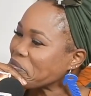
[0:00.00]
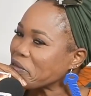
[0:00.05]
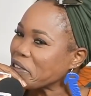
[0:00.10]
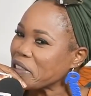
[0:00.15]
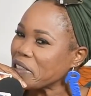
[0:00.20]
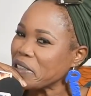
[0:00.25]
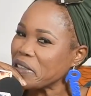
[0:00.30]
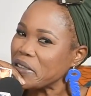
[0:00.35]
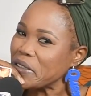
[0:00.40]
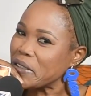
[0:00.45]

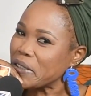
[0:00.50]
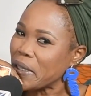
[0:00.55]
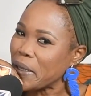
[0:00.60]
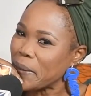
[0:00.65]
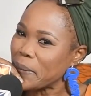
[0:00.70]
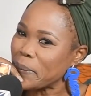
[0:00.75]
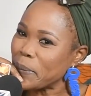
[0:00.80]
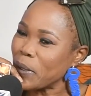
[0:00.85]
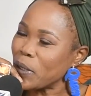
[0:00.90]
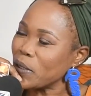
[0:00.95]
Jeez,
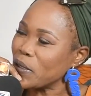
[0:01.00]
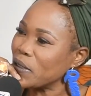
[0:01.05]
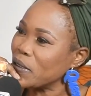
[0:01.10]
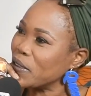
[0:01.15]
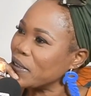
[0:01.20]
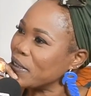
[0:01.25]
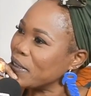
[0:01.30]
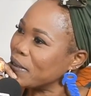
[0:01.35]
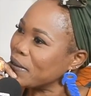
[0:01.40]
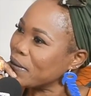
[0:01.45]
but
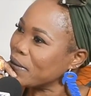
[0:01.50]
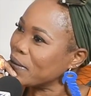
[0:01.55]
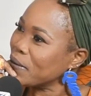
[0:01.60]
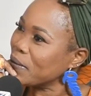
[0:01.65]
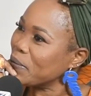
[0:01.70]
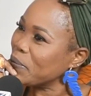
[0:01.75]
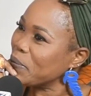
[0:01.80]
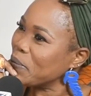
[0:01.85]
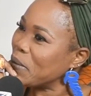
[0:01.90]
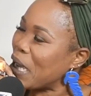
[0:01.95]
you know,
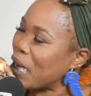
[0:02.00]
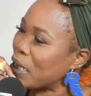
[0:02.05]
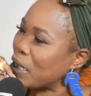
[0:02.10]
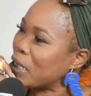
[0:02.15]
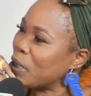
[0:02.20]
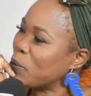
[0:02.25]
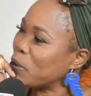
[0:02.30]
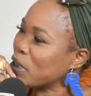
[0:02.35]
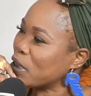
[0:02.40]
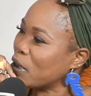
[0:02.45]
me I
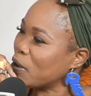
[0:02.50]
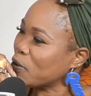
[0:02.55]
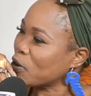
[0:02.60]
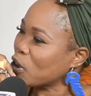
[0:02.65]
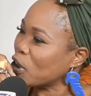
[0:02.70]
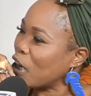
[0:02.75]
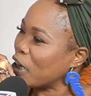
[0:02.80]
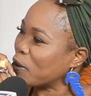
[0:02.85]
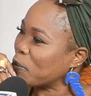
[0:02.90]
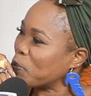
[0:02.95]
keep myself so
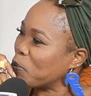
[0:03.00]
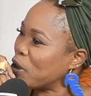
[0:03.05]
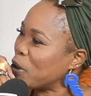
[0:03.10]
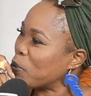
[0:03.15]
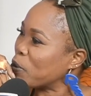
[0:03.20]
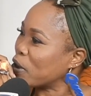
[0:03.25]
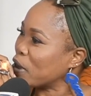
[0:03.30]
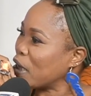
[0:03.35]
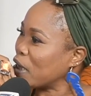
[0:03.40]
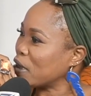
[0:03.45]
that
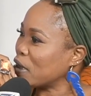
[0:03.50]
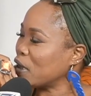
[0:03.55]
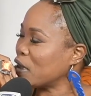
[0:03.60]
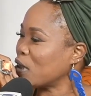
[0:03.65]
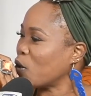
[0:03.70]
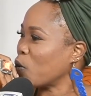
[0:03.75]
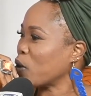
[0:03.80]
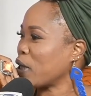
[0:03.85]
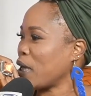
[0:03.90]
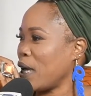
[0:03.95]
people can see
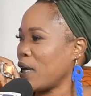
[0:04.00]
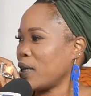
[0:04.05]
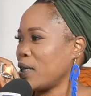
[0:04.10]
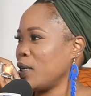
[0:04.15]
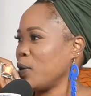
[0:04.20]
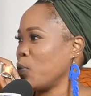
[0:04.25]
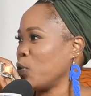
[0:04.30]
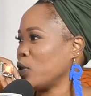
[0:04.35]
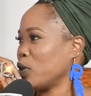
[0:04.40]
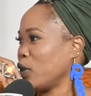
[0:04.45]
so we can
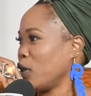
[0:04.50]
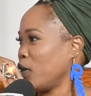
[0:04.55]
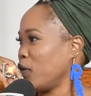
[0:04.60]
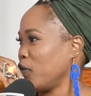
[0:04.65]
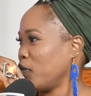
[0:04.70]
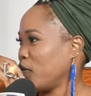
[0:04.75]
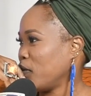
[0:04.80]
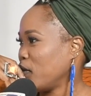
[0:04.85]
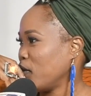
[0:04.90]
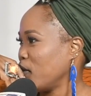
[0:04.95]
keep
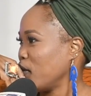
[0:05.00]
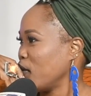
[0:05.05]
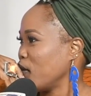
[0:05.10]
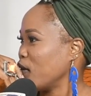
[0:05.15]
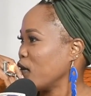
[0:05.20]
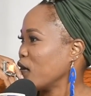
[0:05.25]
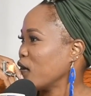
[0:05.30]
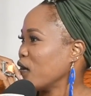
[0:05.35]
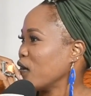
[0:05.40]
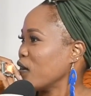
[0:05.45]
ourselves.
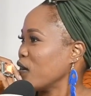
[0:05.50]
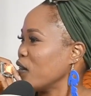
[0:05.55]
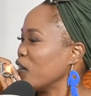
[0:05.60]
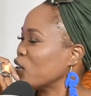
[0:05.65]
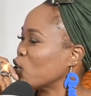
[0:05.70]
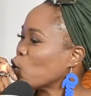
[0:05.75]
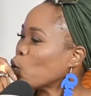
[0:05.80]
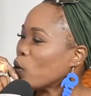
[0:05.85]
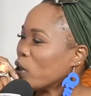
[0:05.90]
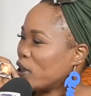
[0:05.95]

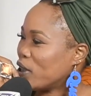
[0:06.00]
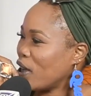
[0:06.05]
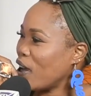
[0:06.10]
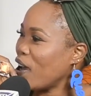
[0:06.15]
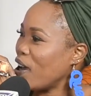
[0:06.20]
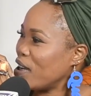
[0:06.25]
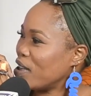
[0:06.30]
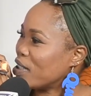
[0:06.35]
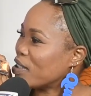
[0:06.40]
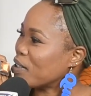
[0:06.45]
It's true it
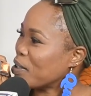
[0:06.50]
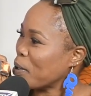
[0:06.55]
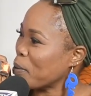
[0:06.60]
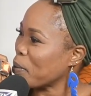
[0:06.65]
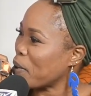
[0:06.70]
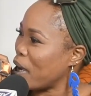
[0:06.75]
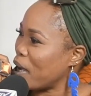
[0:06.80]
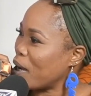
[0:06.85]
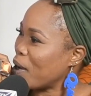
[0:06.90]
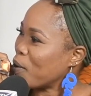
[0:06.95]
all, you know them
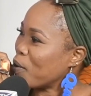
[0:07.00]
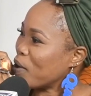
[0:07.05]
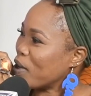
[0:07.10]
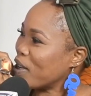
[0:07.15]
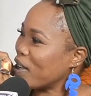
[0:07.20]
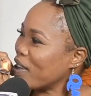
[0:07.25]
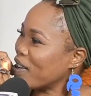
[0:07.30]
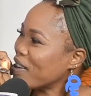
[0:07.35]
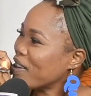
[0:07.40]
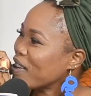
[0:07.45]
kind of way
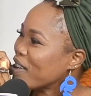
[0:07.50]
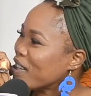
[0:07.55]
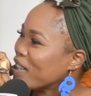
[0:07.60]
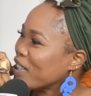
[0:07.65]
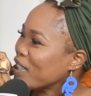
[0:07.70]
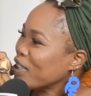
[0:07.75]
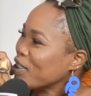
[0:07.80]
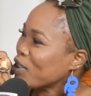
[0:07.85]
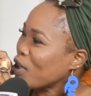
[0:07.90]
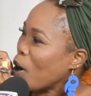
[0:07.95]
there.
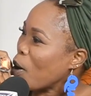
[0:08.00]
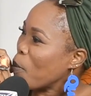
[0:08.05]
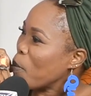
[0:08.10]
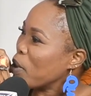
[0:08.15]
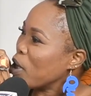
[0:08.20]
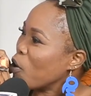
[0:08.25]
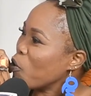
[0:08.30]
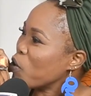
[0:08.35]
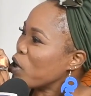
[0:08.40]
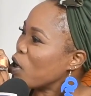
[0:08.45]
So
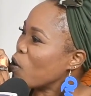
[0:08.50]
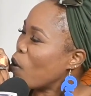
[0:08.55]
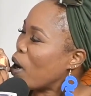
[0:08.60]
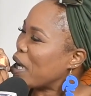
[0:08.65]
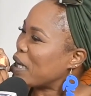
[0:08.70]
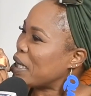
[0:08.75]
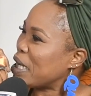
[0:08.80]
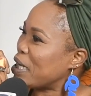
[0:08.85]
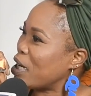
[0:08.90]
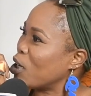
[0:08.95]
me not really
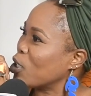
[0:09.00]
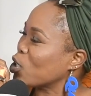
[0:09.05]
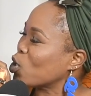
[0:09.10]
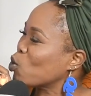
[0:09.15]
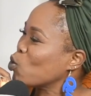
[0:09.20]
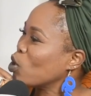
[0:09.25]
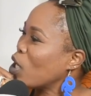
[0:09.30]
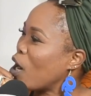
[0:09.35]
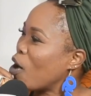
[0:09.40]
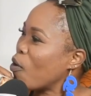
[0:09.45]
want to in a
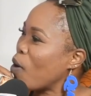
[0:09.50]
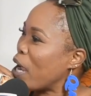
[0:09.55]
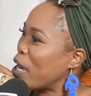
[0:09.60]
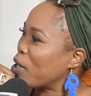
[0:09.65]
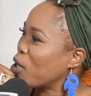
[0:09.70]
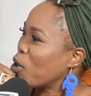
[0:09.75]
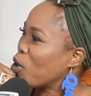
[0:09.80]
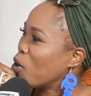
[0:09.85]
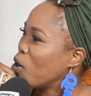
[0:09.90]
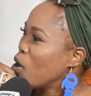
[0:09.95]
studio right
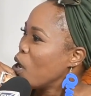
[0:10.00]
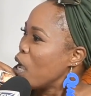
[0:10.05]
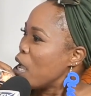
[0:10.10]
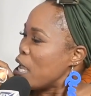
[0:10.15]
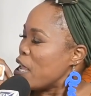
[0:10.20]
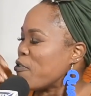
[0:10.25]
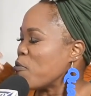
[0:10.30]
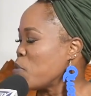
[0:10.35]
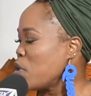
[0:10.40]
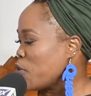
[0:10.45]
now.
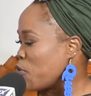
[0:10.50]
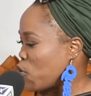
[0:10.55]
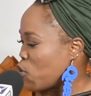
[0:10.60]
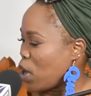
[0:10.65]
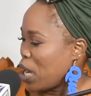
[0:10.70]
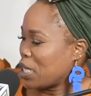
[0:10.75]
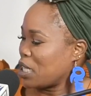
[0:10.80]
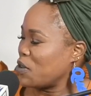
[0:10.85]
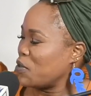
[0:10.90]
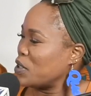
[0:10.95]
If me if
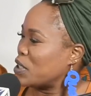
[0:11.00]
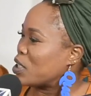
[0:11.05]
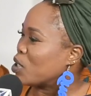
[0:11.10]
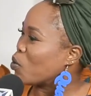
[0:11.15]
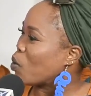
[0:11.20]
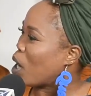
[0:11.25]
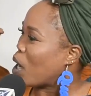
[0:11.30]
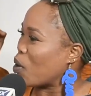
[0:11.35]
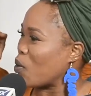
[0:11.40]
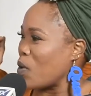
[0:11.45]
write everything
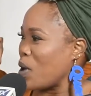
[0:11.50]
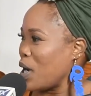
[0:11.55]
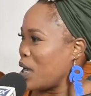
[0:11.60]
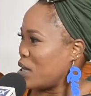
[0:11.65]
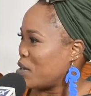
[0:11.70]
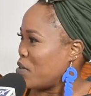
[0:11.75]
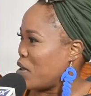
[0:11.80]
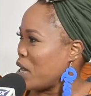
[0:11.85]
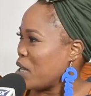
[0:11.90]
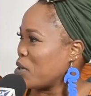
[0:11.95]
we are
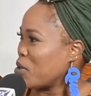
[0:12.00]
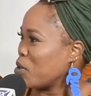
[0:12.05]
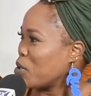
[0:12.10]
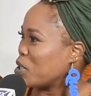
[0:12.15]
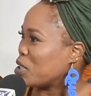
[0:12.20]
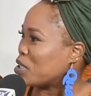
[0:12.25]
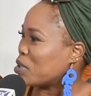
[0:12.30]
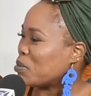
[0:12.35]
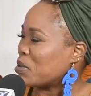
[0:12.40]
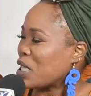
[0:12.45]
going right now,
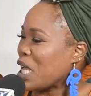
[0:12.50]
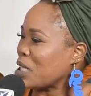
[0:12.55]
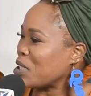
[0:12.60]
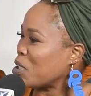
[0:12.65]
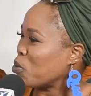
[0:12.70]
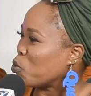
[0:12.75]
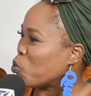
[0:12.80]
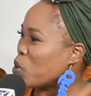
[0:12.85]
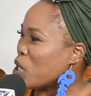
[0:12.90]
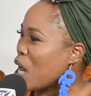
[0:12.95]
that
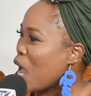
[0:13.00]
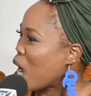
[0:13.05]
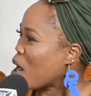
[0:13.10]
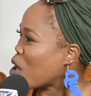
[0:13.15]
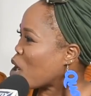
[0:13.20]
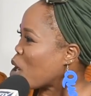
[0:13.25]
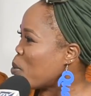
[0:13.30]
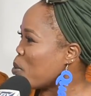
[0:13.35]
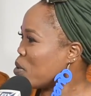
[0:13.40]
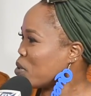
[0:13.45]
we not
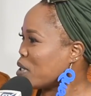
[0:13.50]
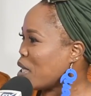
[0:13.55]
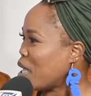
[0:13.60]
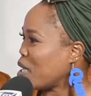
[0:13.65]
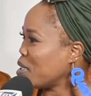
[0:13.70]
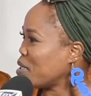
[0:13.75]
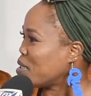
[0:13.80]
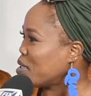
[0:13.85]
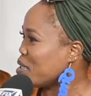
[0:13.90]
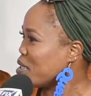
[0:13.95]
gonna come out of
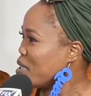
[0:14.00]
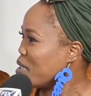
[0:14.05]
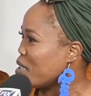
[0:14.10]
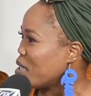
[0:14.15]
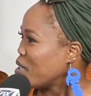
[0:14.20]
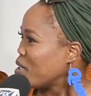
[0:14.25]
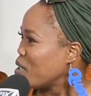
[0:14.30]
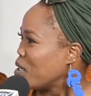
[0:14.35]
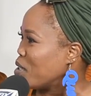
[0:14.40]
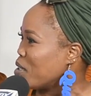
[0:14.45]
it.
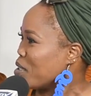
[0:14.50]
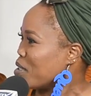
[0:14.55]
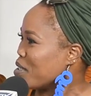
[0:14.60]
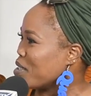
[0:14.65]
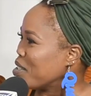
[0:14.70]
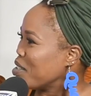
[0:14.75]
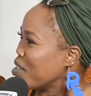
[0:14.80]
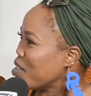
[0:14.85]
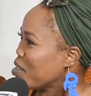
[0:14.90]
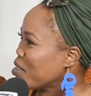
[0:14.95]

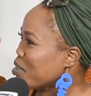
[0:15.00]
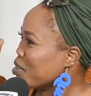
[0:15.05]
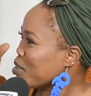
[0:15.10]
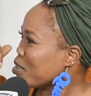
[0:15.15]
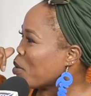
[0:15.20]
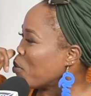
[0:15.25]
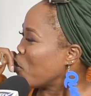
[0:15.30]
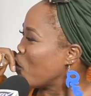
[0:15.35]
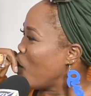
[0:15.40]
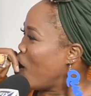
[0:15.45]
You know,
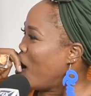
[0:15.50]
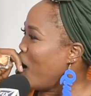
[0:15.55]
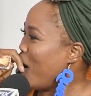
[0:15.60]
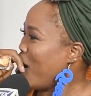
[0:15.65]
someone.